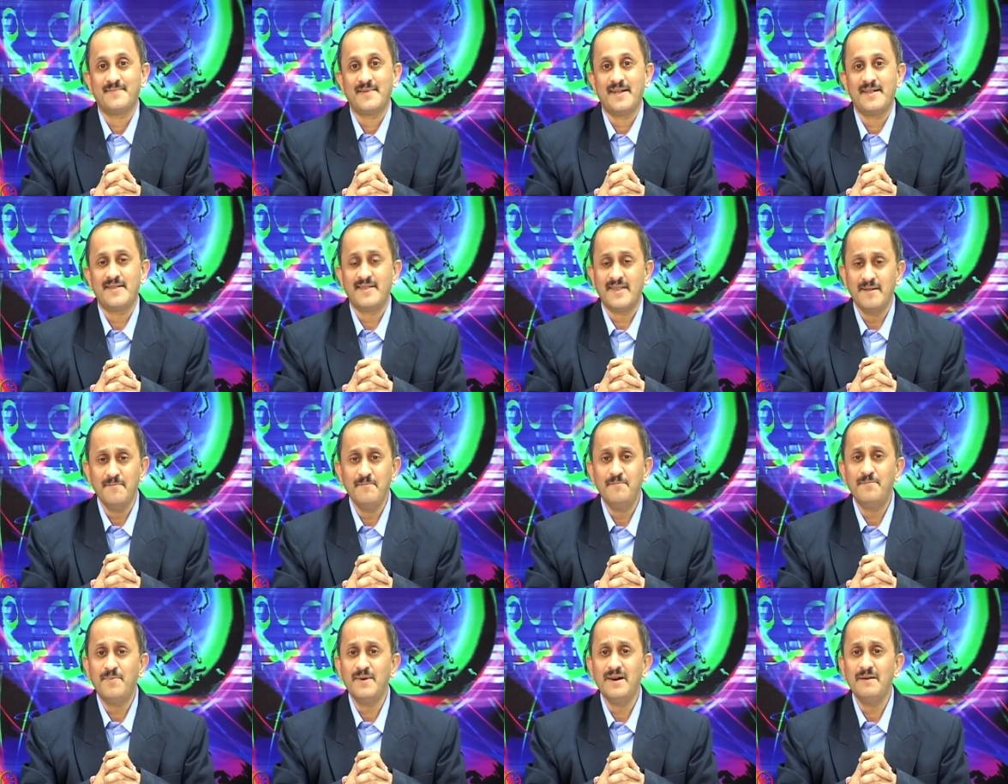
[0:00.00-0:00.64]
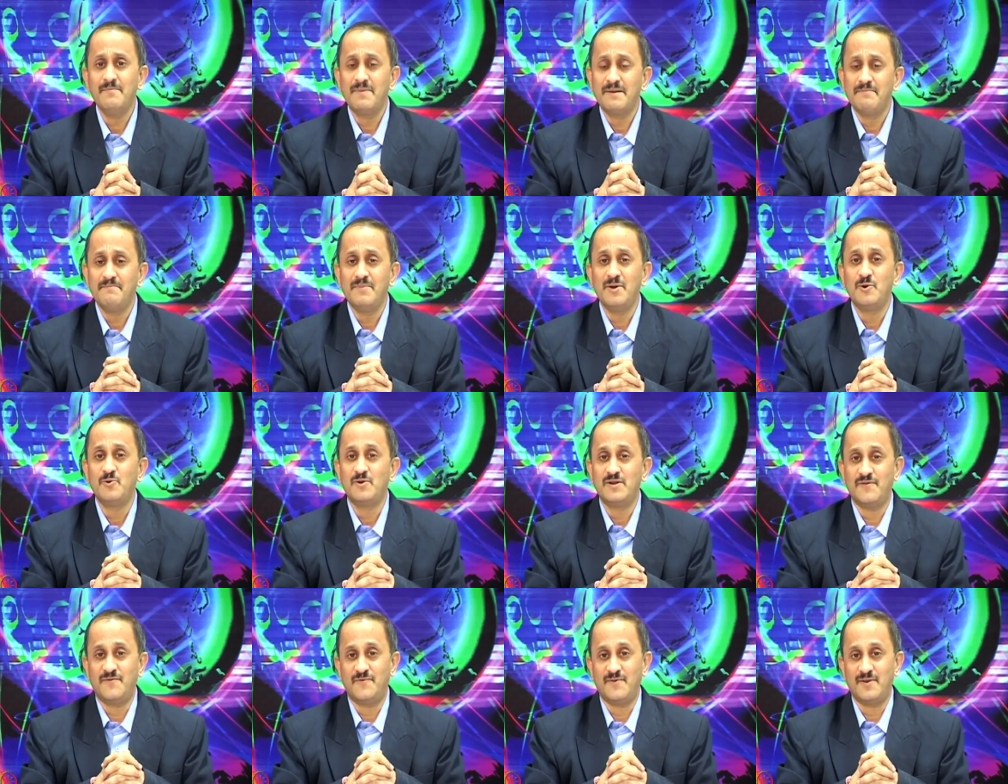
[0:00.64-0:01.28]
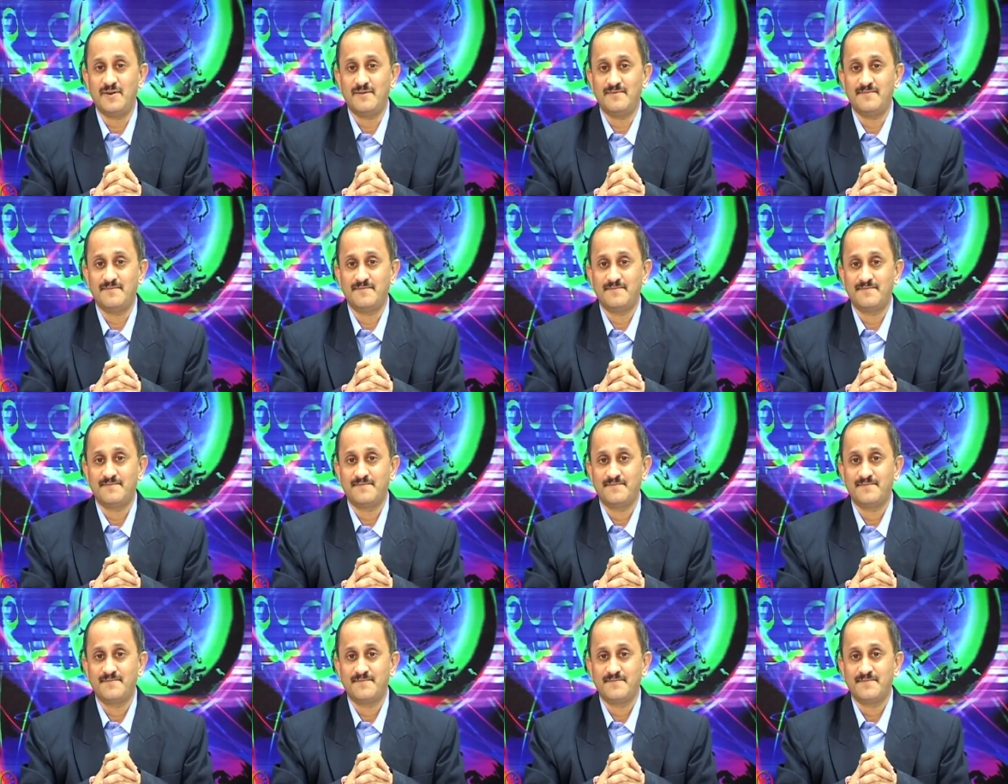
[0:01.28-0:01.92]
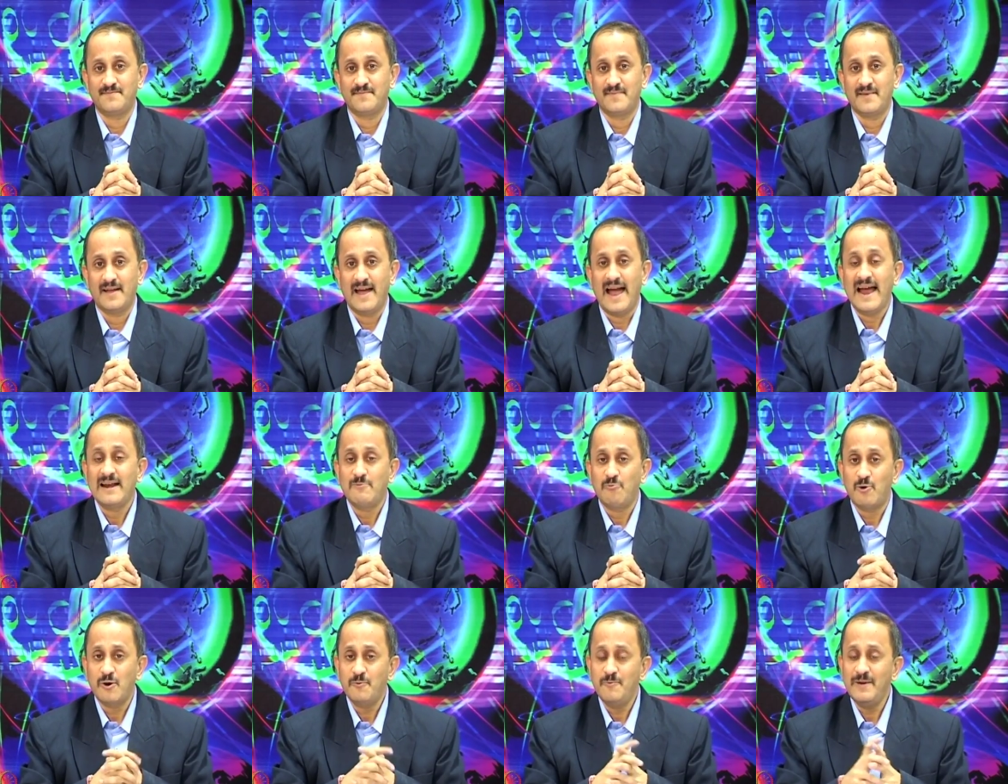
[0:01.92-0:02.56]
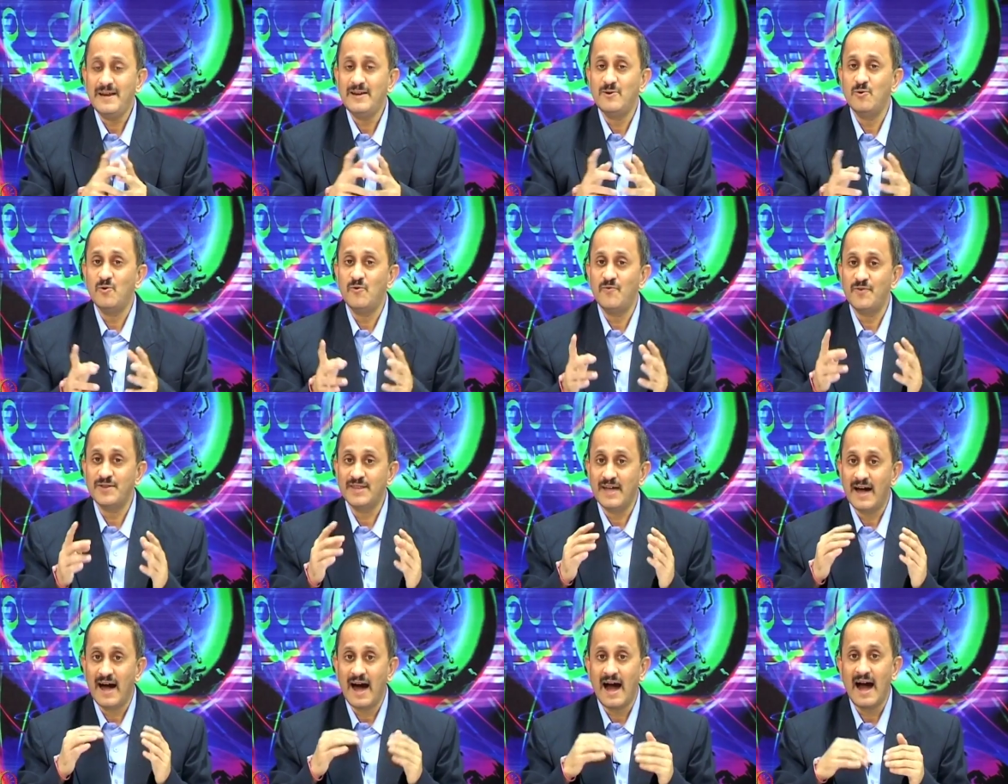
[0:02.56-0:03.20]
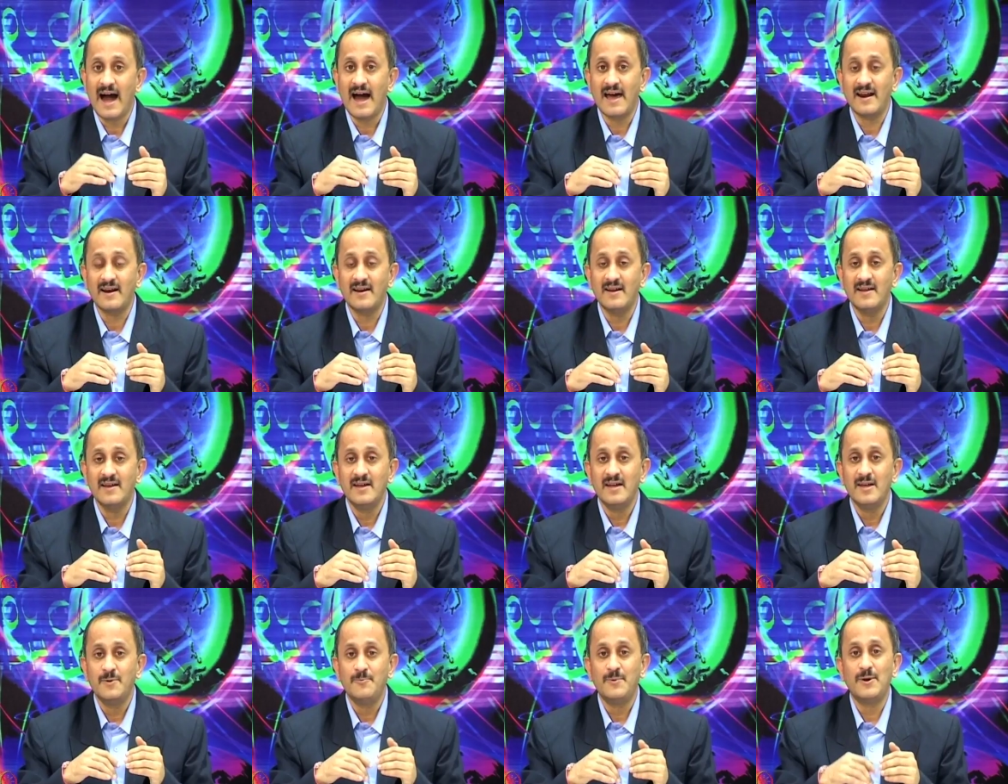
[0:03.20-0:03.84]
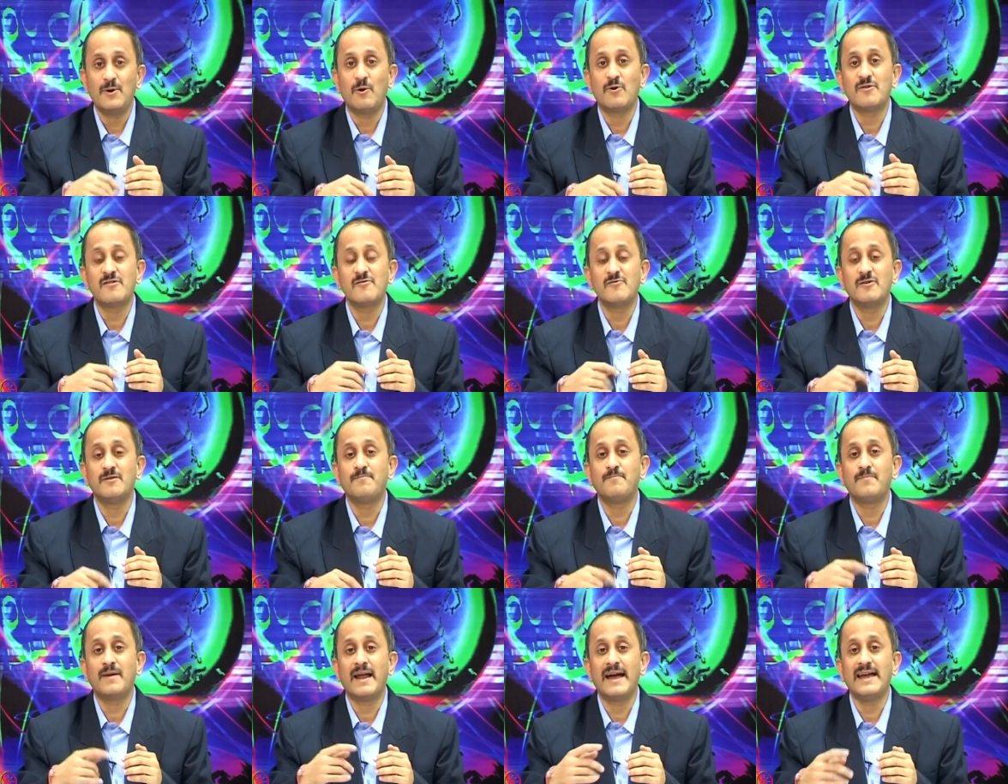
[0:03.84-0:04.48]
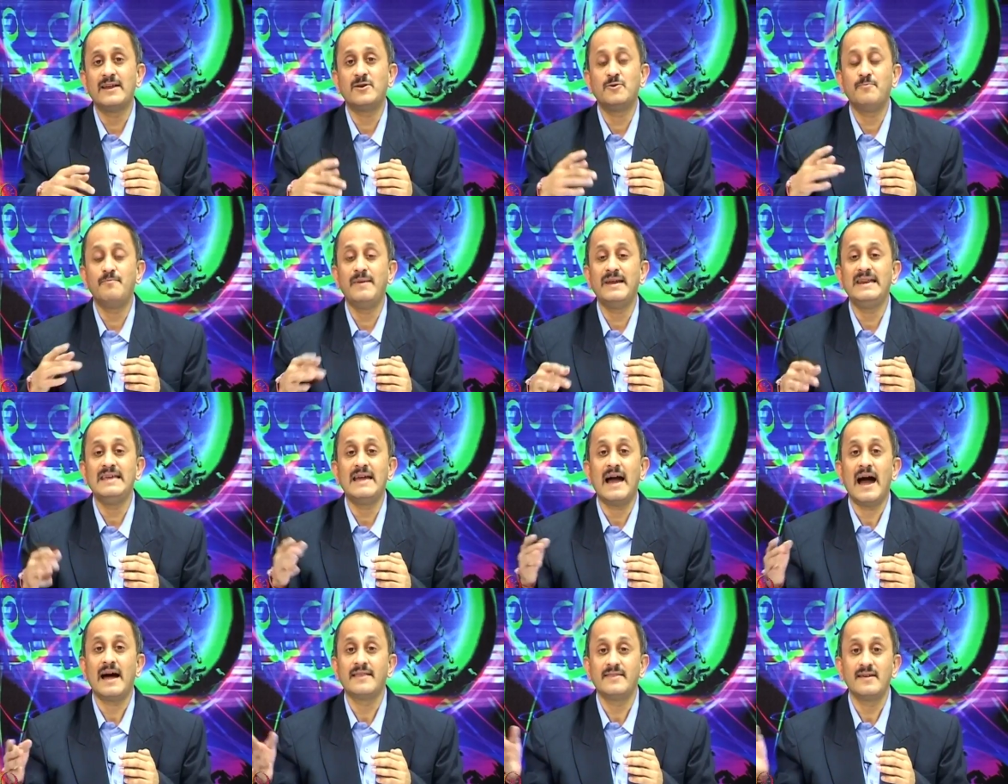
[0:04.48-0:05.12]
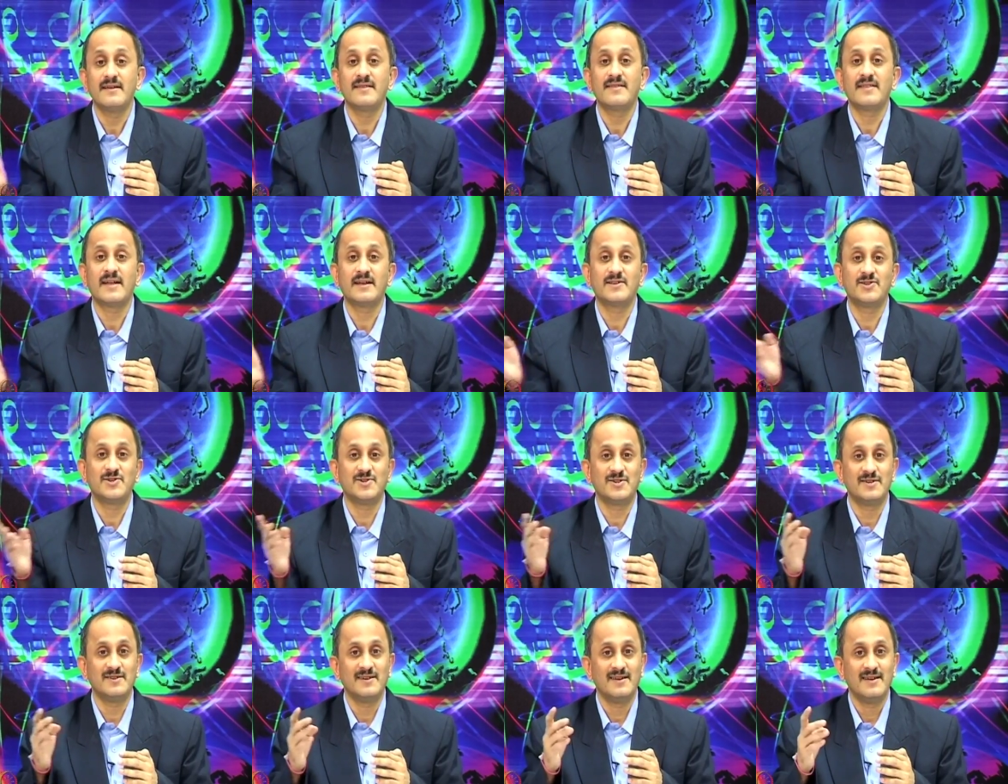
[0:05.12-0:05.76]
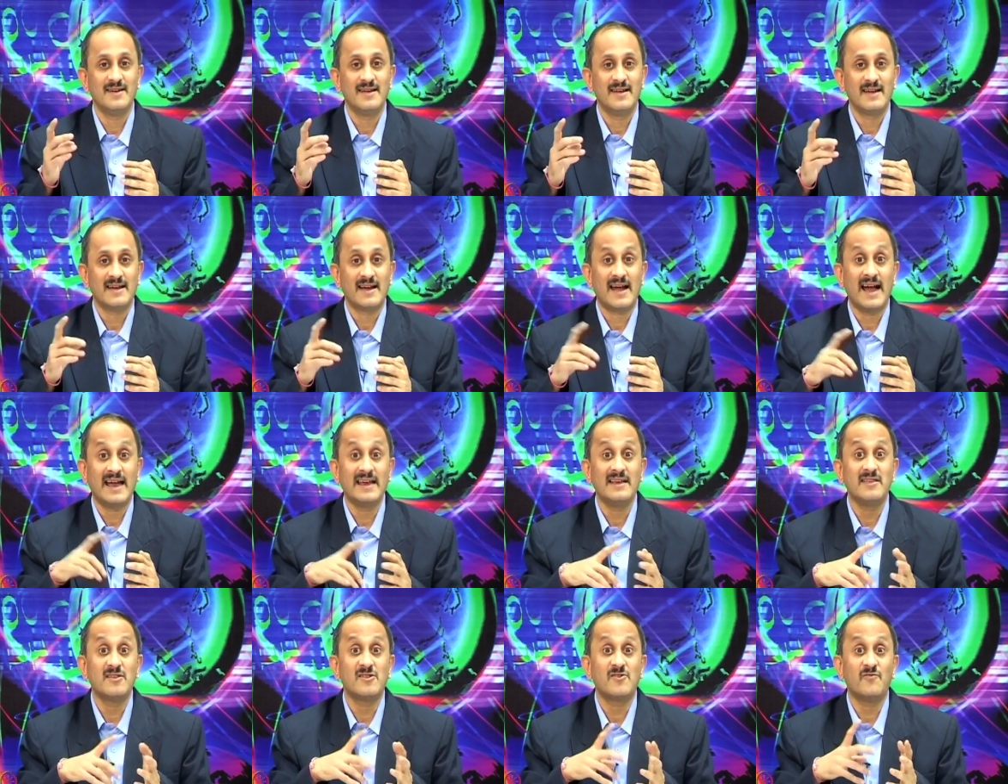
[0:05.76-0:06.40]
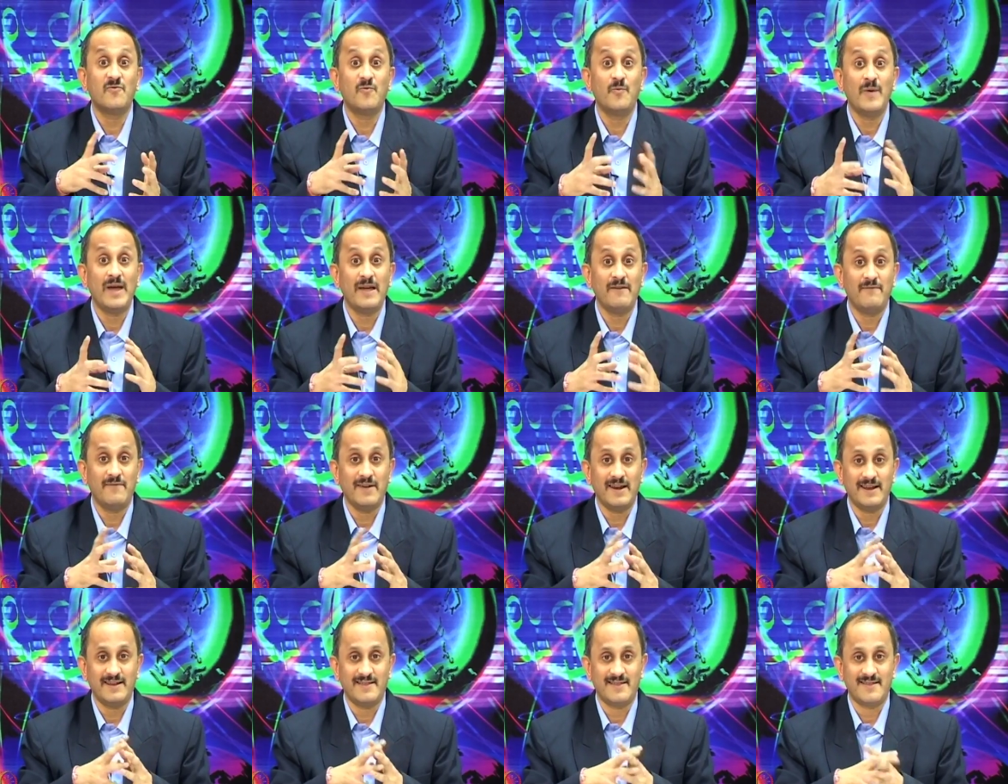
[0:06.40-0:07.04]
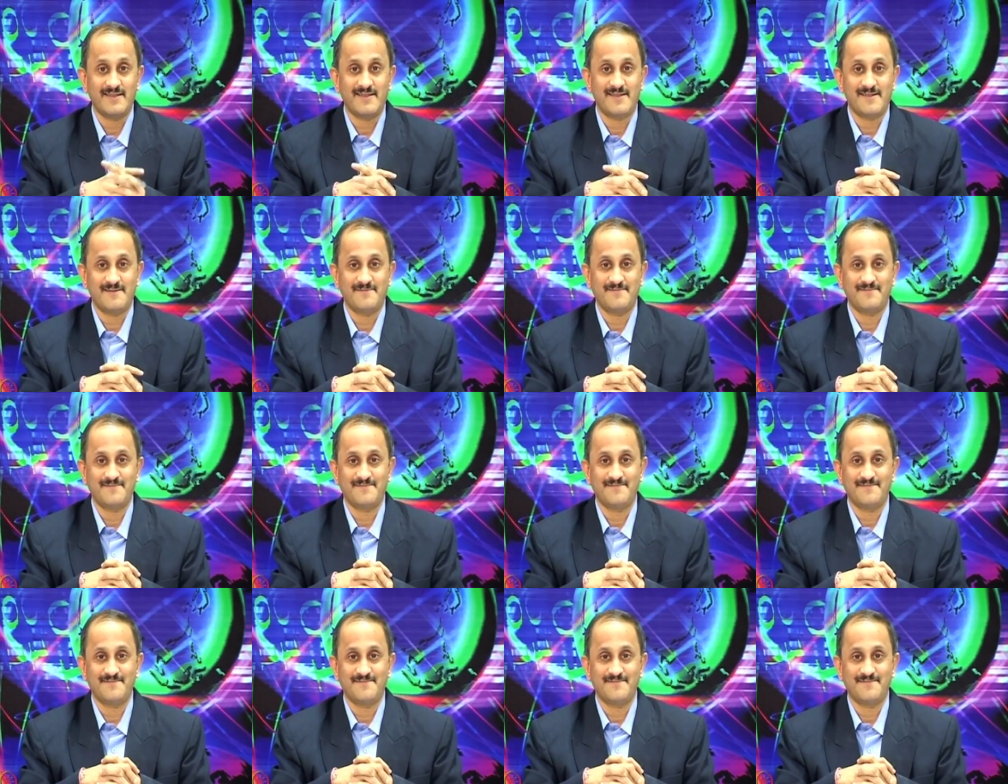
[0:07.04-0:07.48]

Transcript: Simple but beautiful, and what we do for the Haar will also apply to many other such kinds of wavelets.